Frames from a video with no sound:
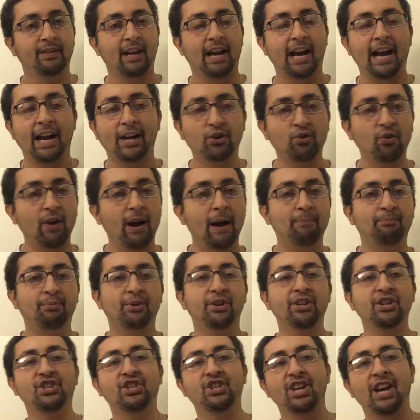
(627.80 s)
I don't
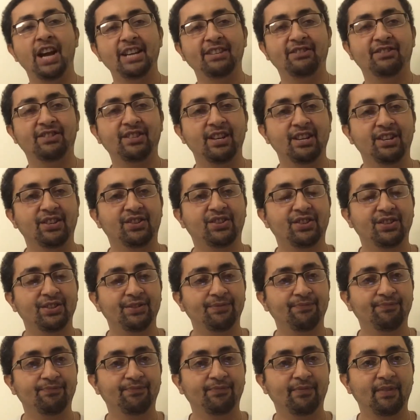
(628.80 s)
appreciate this.
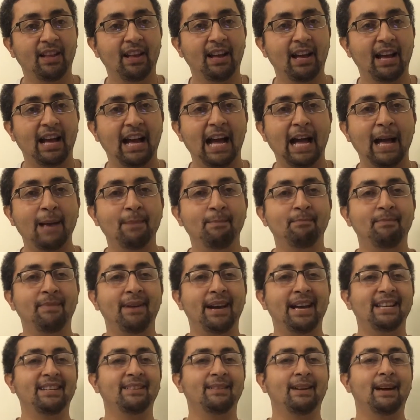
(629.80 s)
I
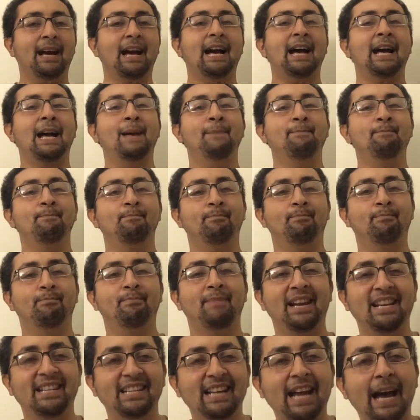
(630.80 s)

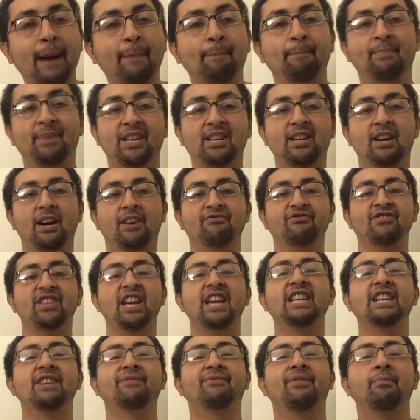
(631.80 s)
may not be a
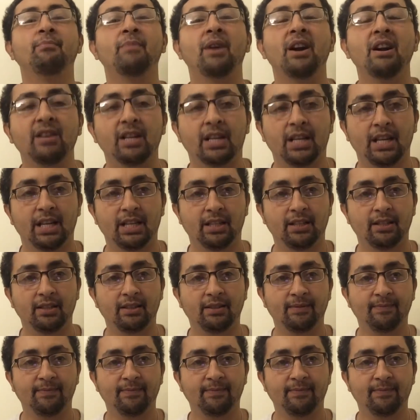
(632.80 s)
Native American,